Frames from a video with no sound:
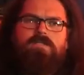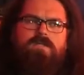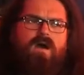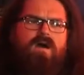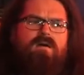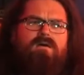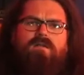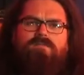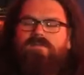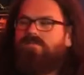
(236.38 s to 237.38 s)
Oh, I
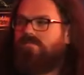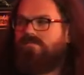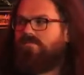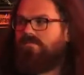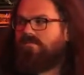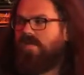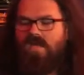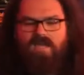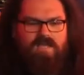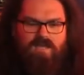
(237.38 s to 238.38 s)
love it. Yeah.
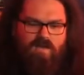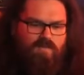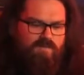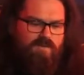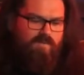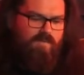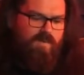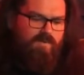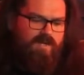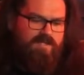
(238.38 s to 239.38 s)
Yeah, yeah. I mean, we
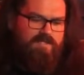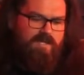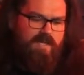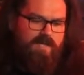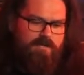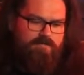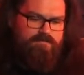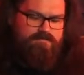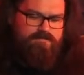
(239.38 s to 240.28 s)
we were in. Um,